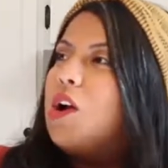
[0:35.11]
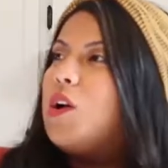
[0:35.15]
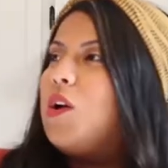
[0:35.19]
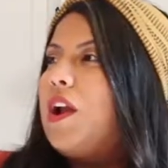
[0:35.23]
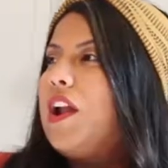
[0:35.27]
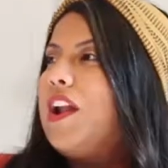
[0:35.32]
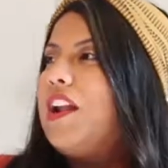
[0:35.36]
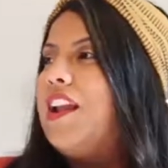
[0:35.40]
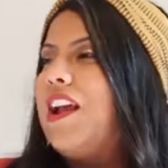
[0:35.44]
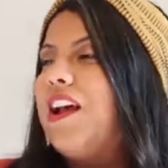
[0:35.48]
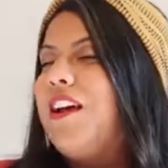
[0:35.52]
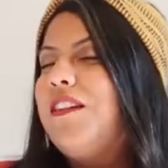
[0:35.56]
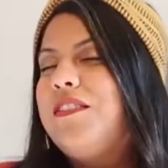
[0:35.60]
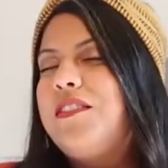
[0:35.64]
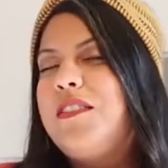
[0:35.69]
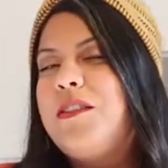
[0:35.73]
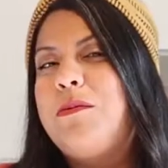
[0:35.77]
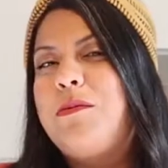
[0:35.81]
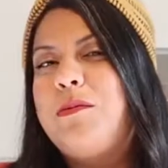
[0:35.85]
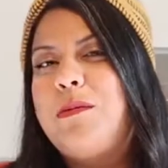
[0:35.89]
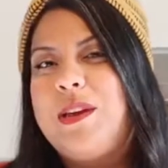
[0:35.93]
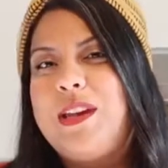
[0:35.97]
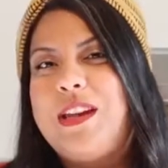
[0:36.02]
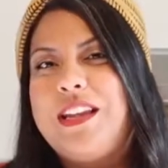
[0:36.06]
crank out
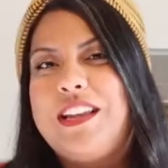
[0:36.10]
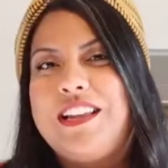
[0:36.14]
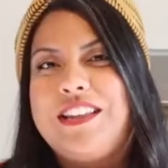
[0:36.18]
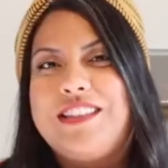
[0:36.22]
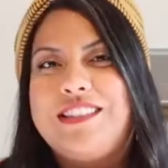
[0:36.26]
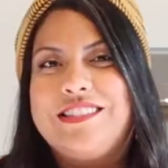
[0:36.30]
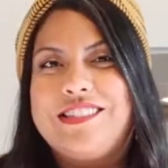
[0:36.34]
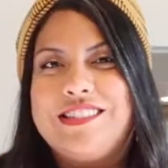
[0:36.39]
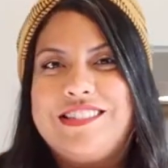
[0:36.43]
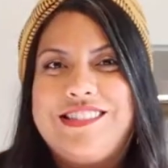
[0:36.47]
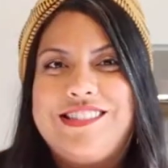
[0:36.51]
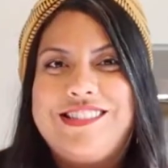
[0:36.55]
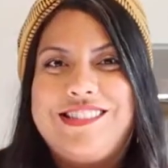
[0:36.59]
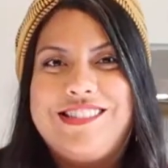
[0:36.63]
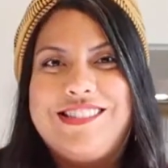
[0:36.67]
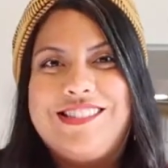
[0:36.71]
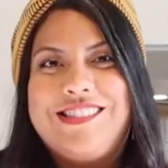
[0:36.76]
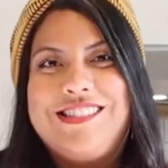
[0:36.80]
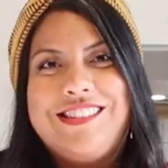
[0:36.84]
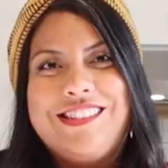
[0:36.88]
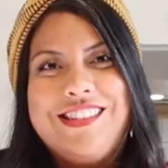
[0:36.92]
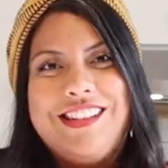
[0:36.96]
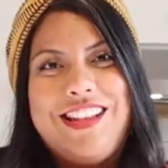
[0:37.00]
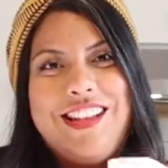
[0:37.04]
the big guns.
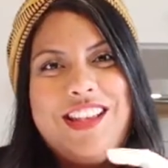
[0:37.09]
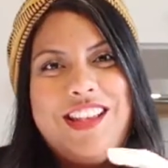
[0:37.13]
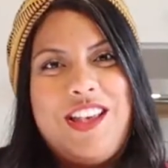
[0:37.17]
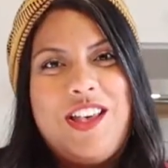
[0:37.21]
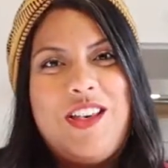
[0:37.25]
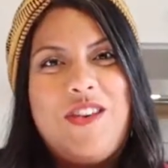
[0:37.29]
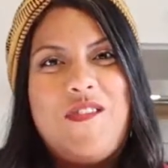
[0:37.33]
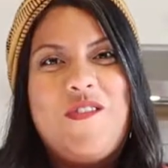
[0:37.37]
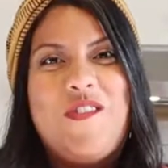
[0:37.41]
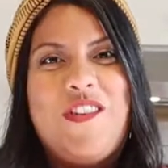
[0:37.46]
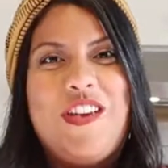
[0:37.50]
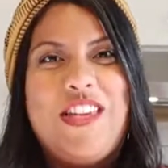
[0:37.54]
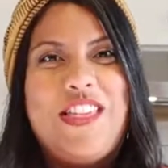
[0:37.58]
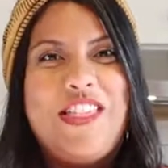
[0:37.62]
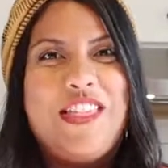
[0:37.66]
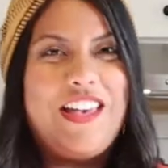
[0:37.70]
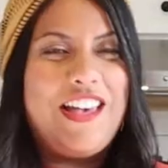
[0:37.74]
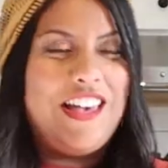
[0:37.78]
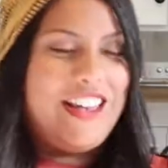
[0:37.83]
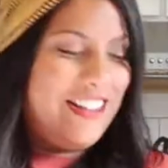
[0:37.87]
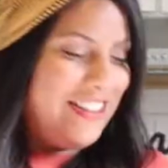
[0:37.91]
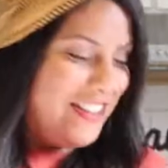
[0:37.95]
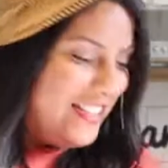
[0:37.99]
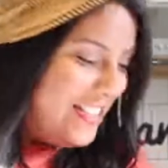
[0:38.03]
And by
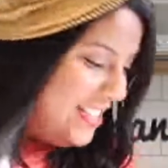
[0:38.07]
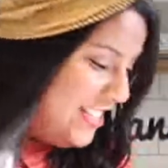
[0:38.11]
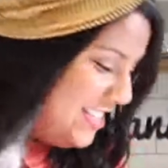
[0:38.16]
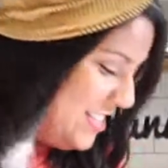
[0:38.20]
that,